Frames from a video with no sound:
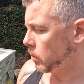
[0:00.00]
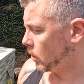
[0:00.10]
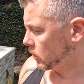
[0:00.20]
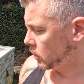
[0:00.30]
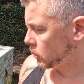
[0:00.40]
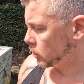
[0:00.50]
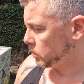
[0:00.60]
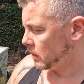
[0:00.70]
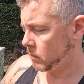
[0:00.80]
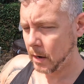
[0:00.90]
But I'm gonna just
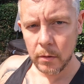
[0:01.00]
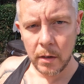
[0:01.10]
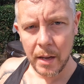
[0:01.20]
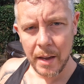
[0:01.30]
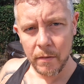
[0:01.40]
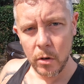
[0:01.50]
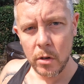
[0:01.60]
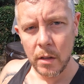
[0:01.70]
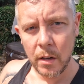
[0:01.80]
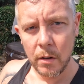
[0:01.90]
spin you around and let you have a
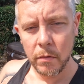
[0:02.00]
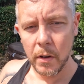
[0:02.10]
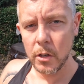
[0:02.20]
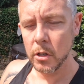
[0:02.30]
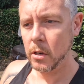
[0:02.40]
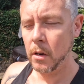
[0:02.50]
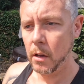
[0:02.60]
look at the little fish